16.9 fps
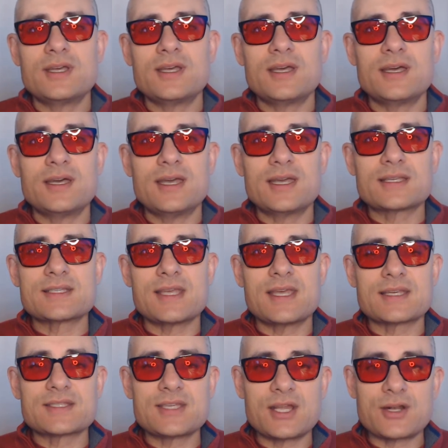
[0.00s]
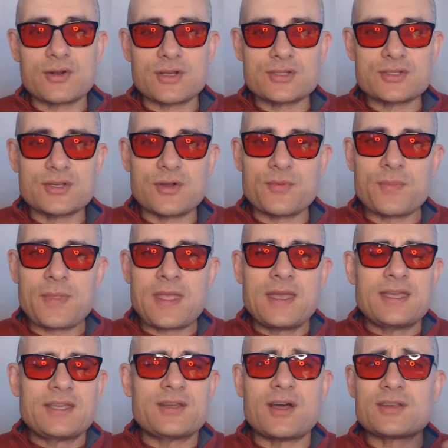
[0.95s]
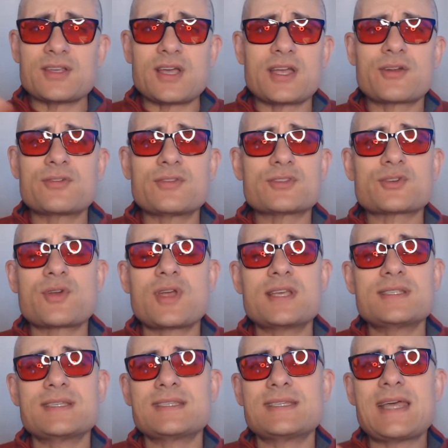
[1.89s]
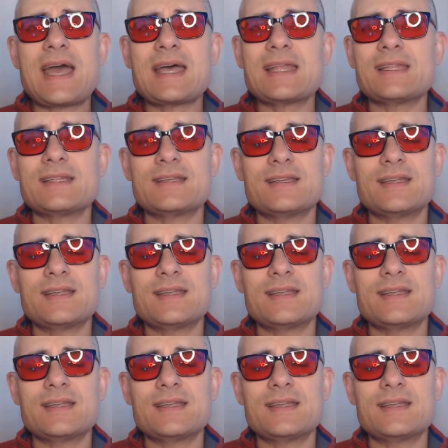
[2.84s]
et cetera. So, I heard this crazy stat.